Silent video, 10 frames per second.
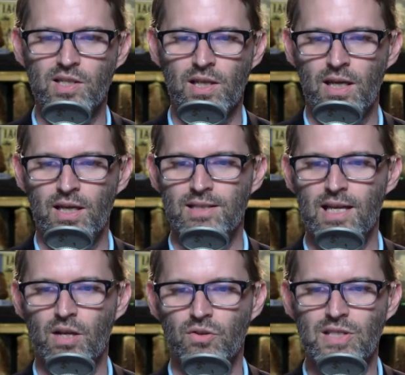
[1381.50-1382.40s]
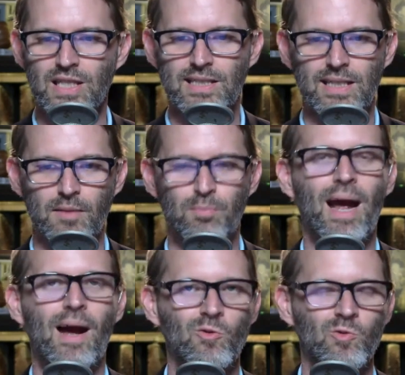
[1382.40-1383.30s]
It's eight hundred sixty-nine
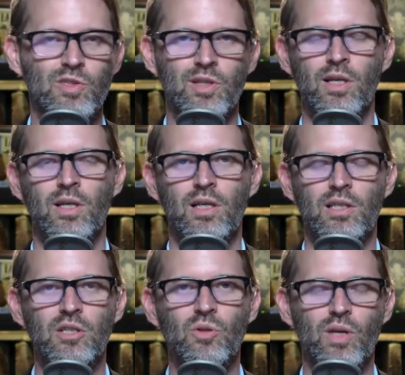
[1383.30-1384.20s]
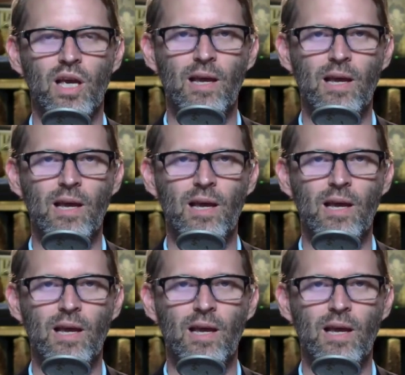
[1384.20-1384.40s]
pounds in the U K.